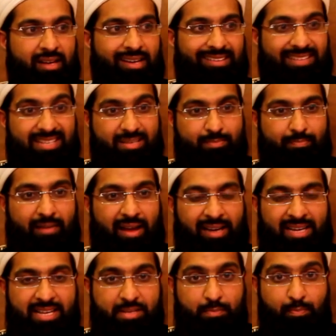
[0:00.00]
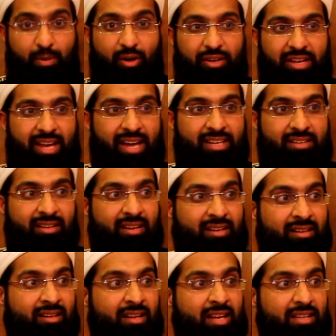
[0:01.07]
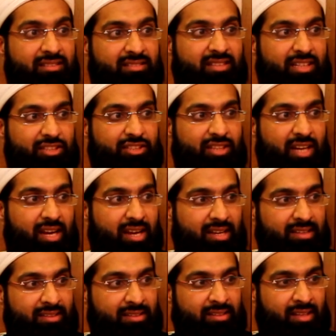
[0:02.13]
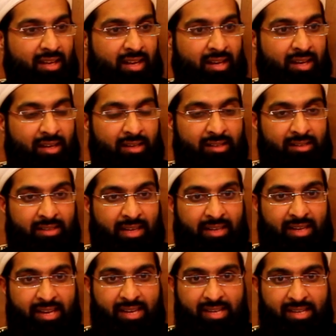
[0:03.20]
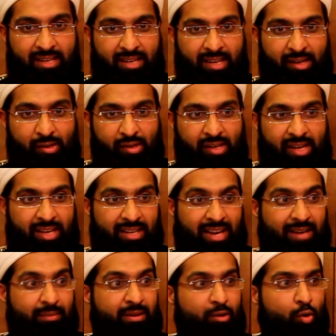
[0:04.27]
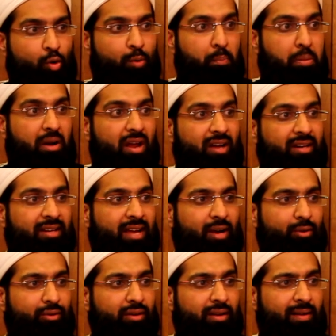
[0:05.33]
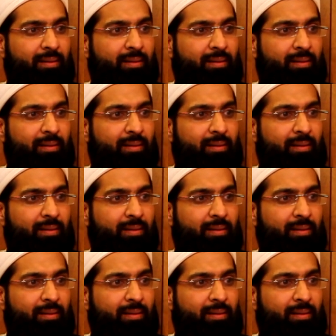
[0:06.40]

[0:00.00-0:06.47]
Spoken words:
This man, his body had turned such that it had been all plucked out.